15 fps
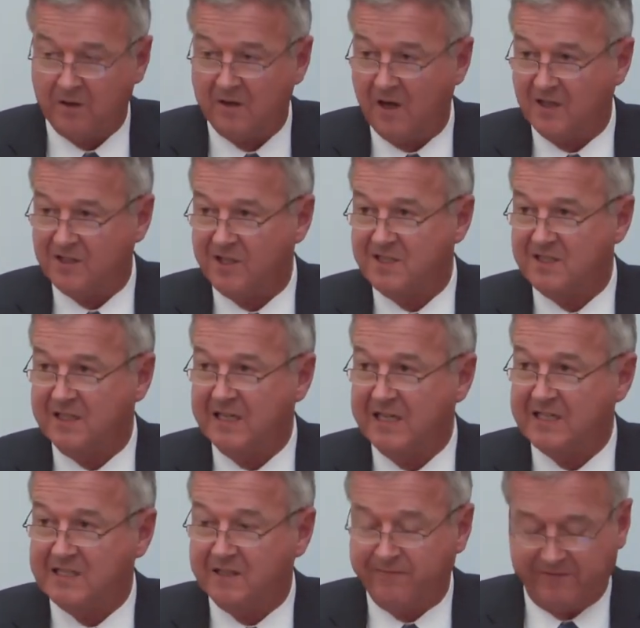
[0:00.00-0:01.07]
not just in
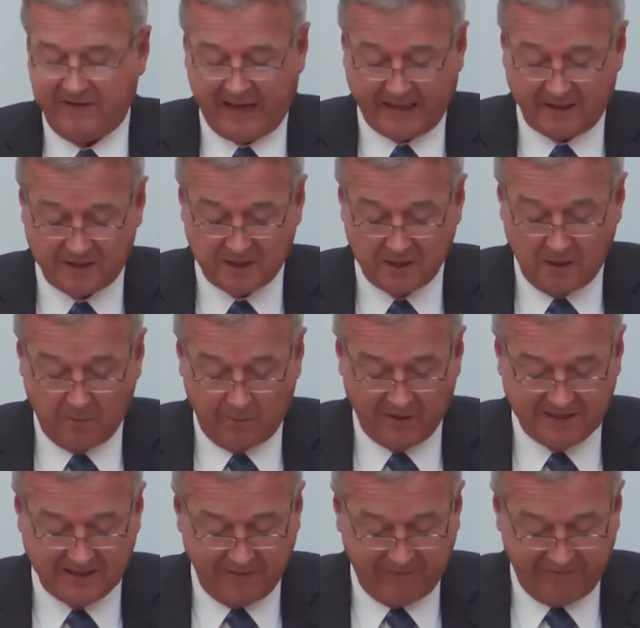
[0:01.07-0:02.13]
its effects,
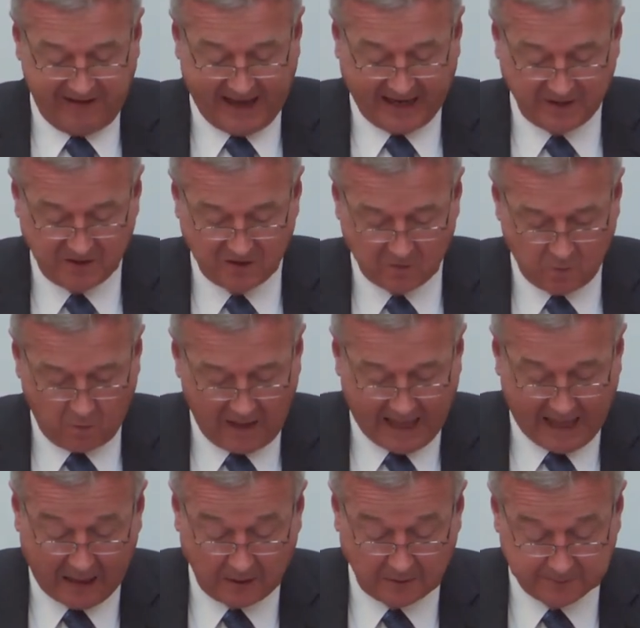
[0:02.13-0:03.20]
but in fact as
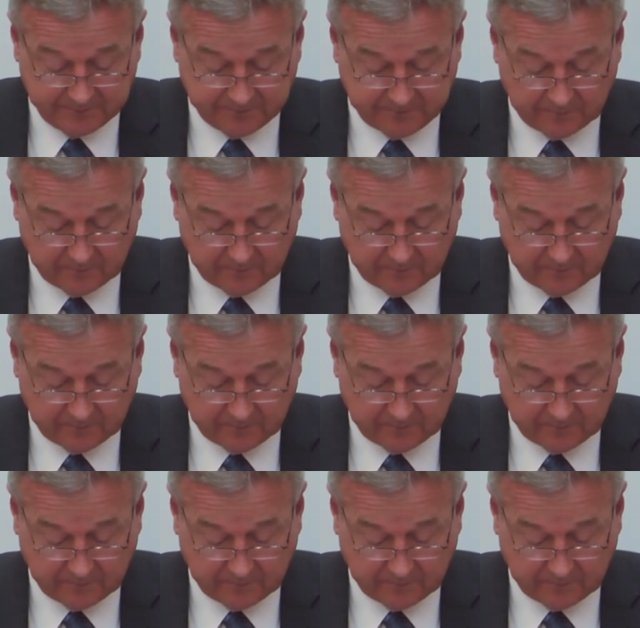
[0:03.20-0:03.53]
well.